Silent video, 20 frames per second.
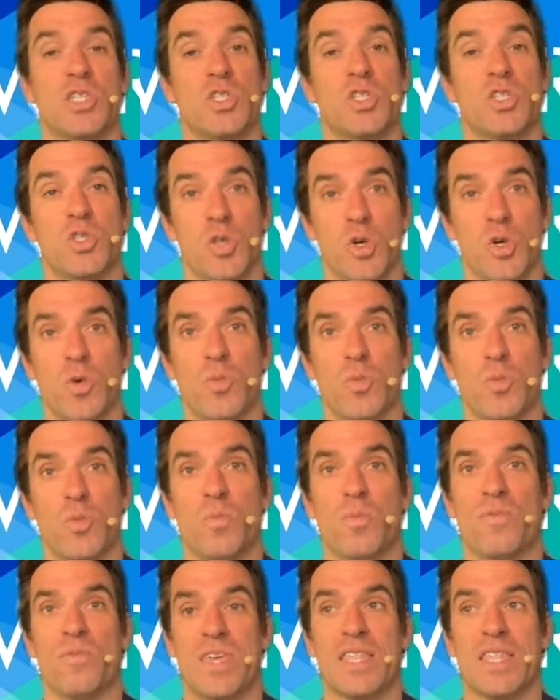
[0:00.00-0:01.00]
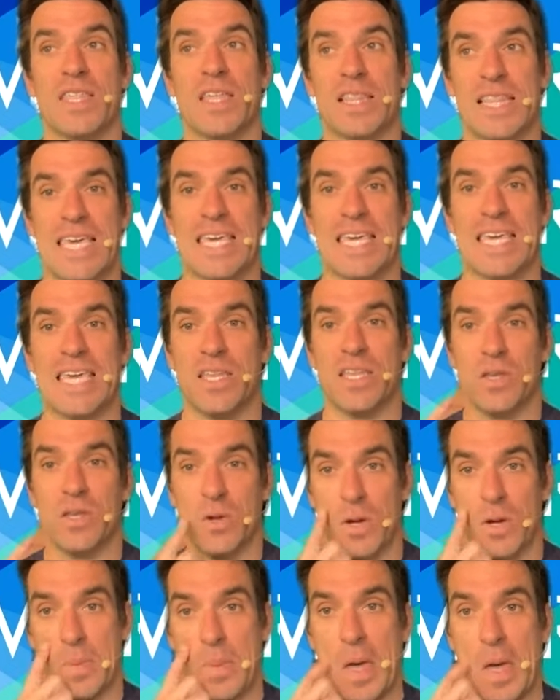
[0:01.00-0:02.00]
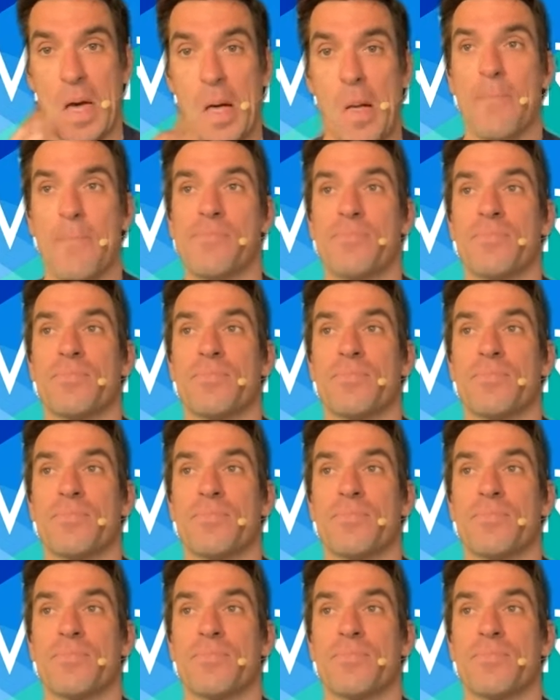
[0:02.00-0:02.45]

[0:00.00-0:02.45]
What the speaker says: Zoom via the link in your email,